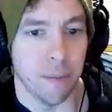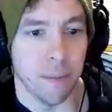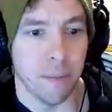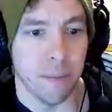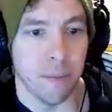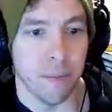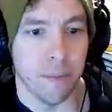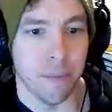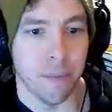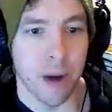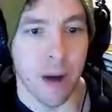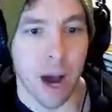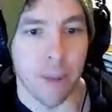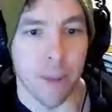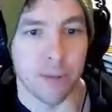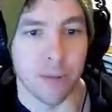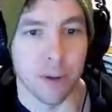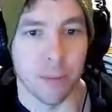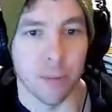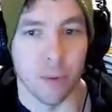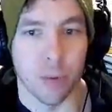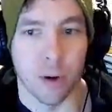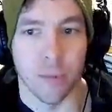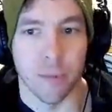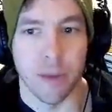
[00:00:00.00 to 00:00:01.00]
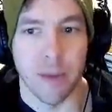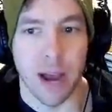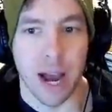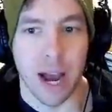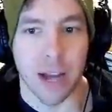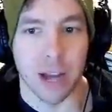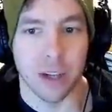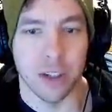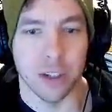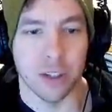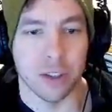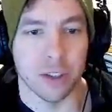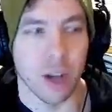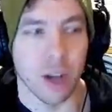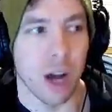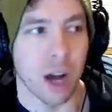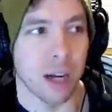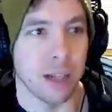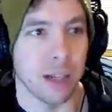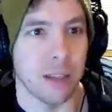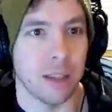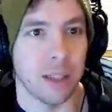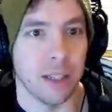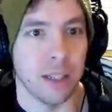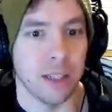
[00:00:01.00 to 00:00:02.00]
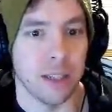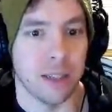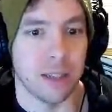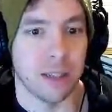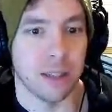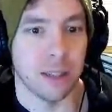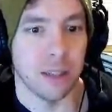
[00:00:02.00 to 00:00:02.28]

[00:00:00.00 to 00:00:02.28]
pop some more I could socket these.